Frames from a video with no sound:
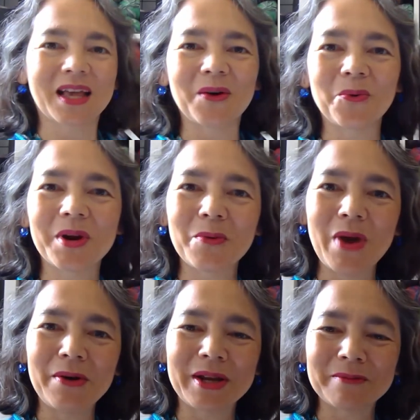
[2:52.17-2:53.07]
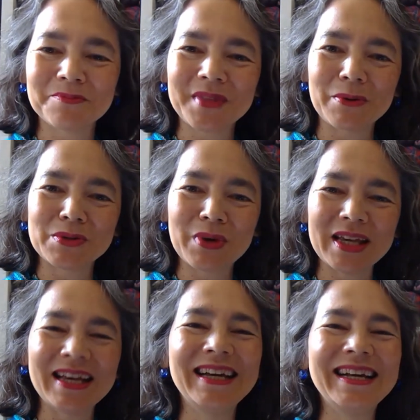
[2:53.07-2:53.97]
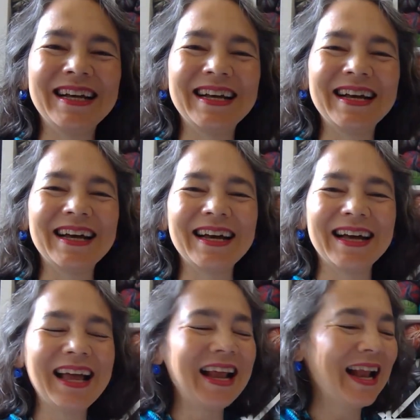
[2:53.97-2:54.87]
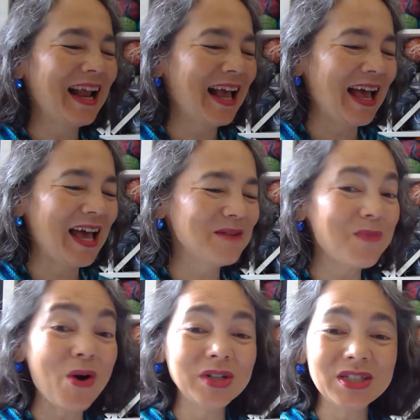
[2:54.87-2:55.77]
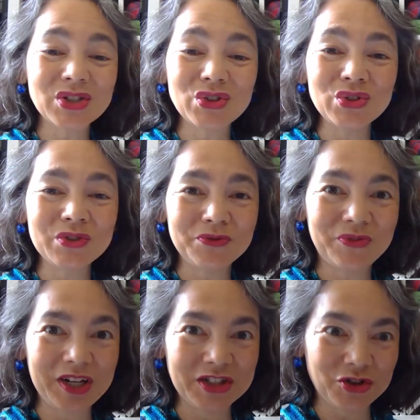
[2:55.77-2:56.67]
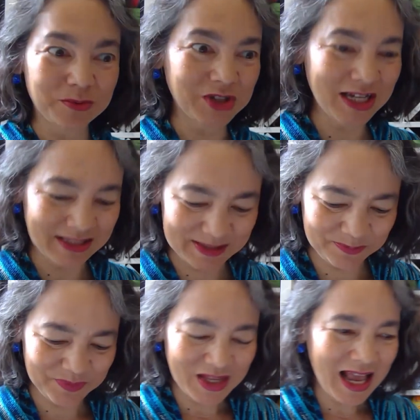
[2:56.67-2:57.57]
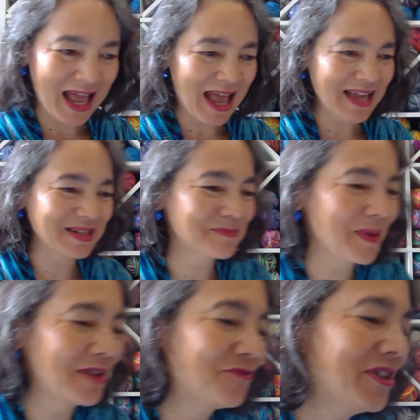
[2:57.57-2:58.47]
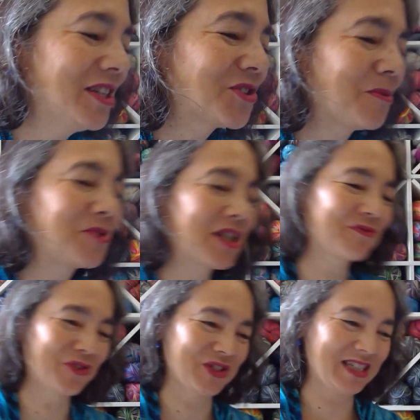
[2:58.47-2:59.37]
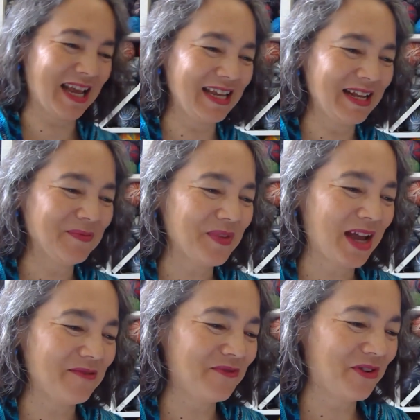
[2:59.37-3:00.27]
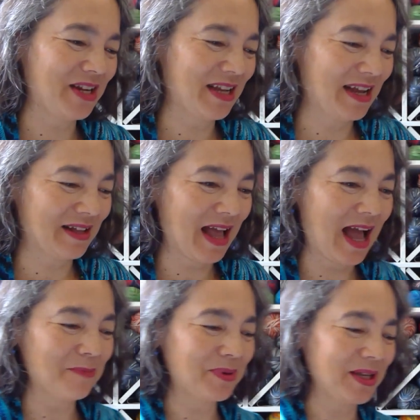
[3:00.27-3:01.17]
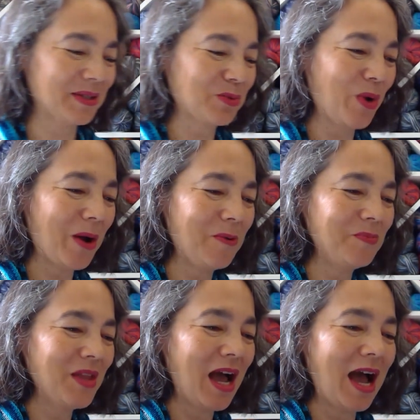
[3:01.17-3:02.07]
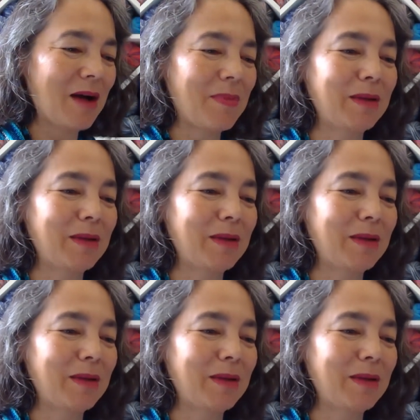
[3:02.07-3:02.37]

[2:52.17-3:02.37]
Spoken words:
what I'm wearing. That was quick. On to finished objects, and my finished object for today, I'm very happy as well, are my